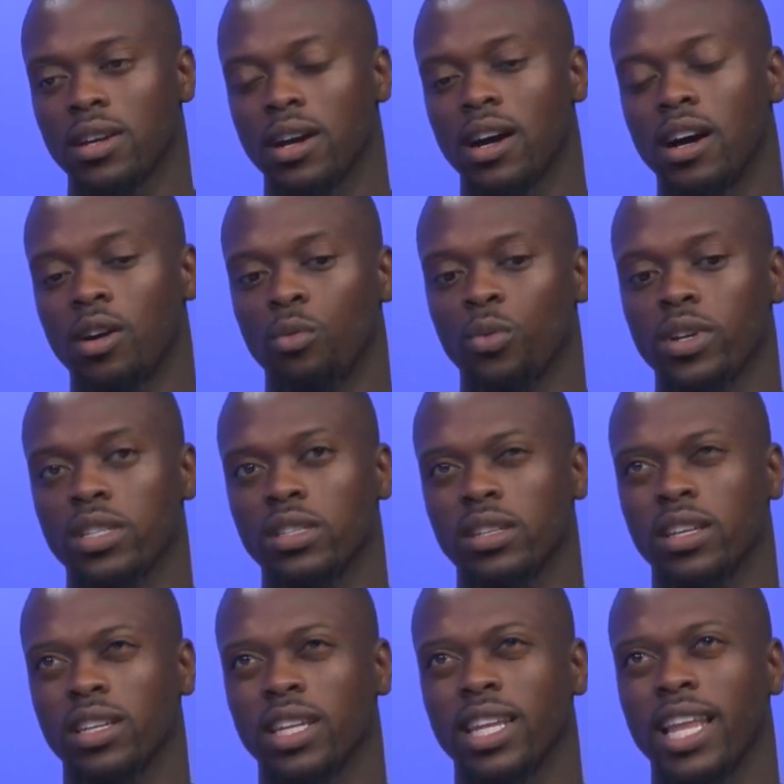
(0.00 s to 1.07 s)
Um,
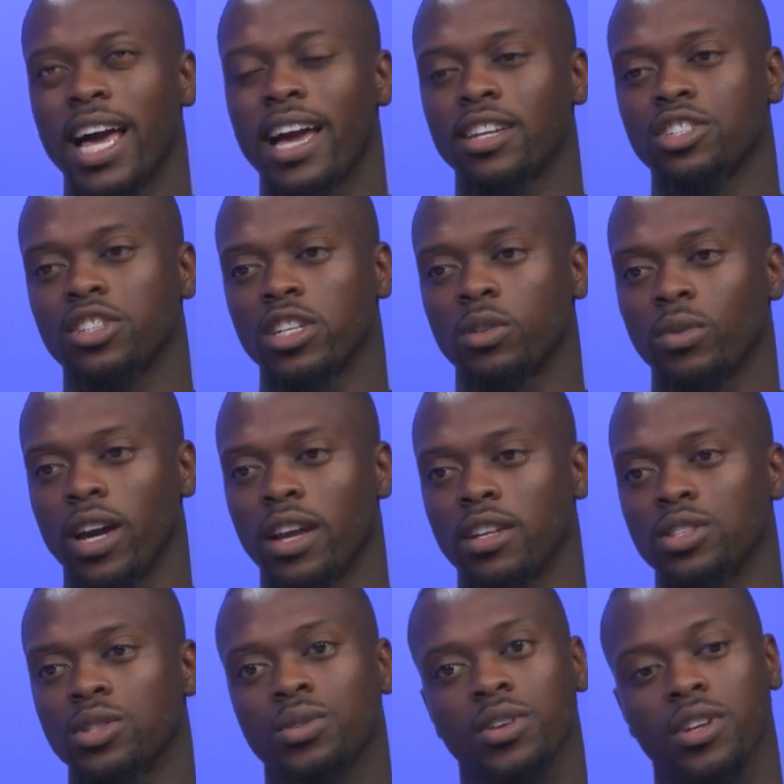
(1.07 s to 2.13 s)
recently, last year we got a
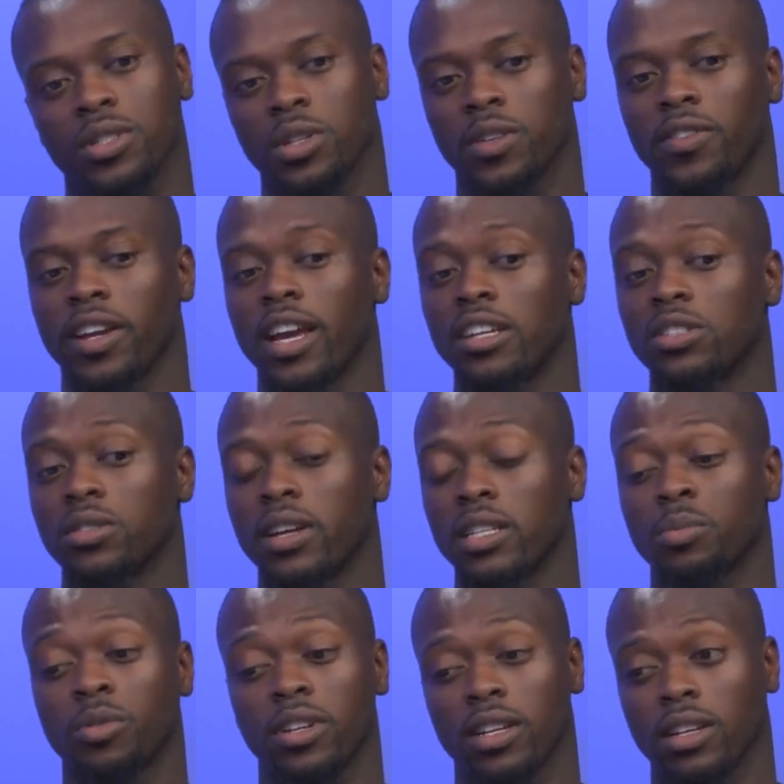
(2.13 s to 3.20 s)
two year certification, so
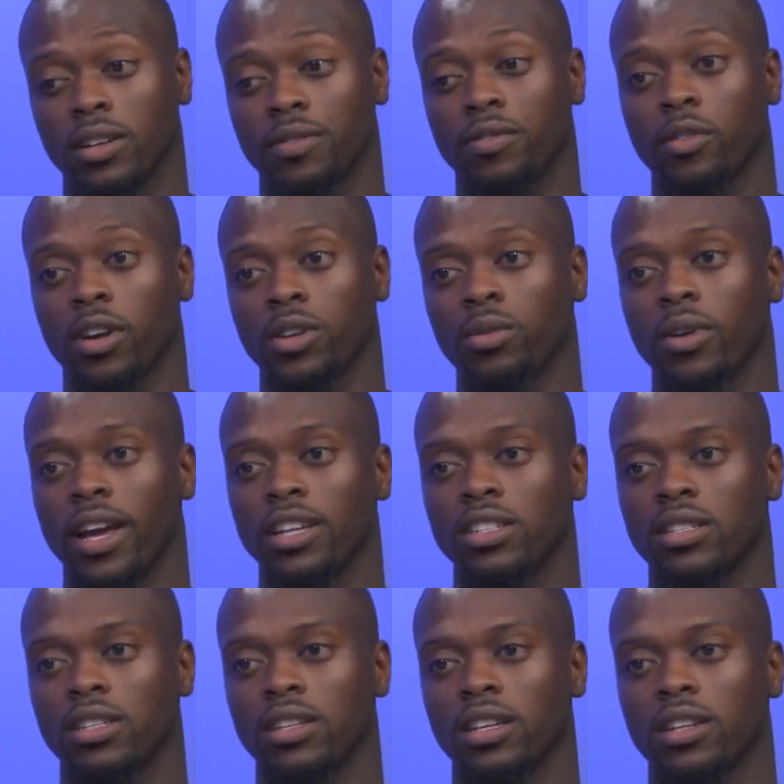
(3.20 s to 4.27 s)
that's pretty good for a new
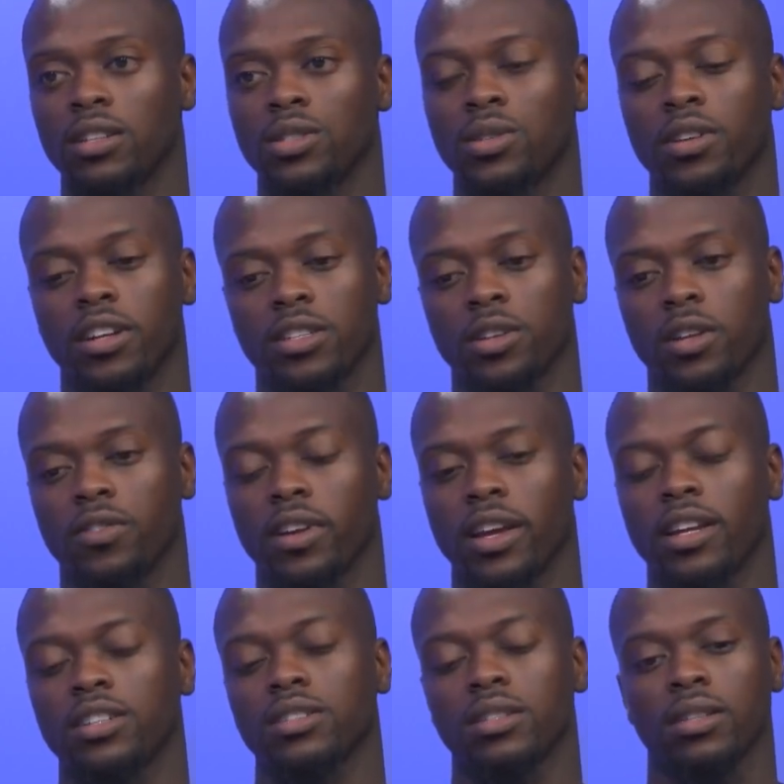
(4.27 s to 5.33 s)
agency to get a two year
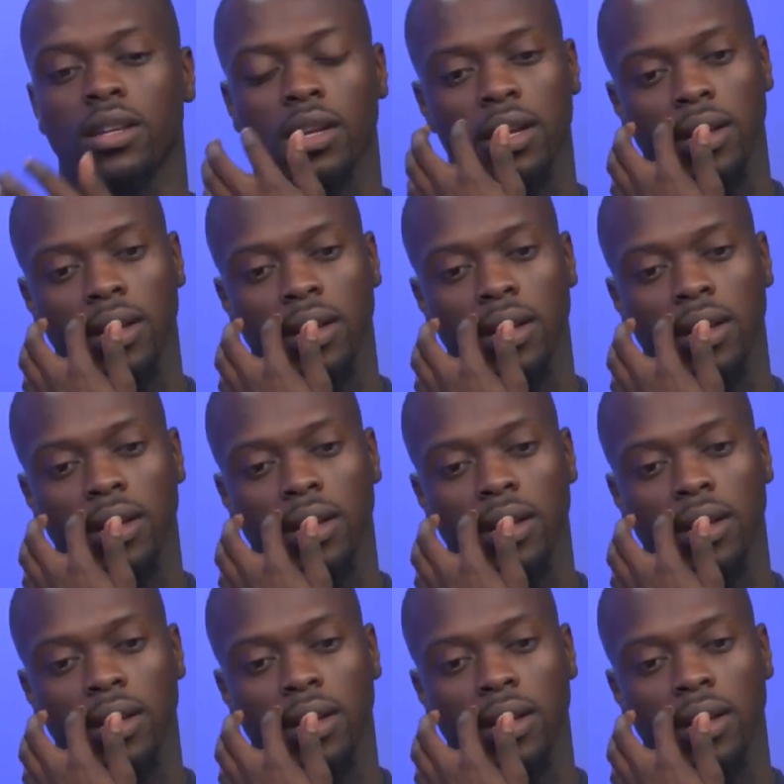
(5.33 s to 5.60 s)
certification.